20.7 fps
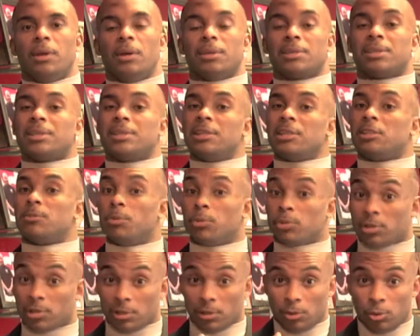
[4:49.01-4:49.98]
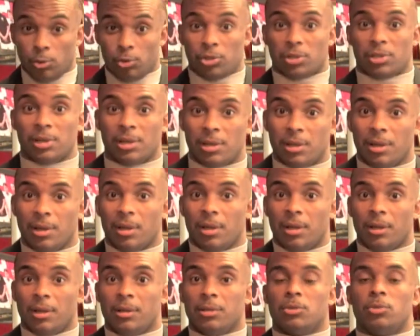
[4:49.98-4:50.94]
a sensible solution
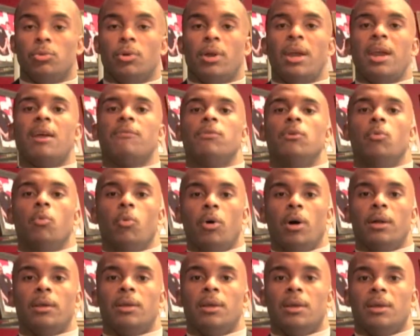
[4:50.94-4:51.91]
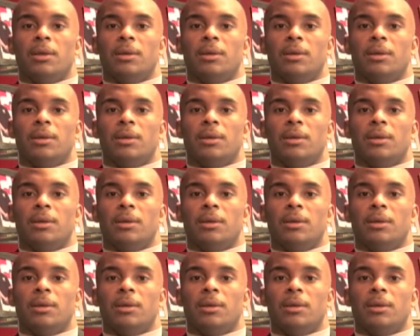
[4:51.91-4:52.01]
to everyone,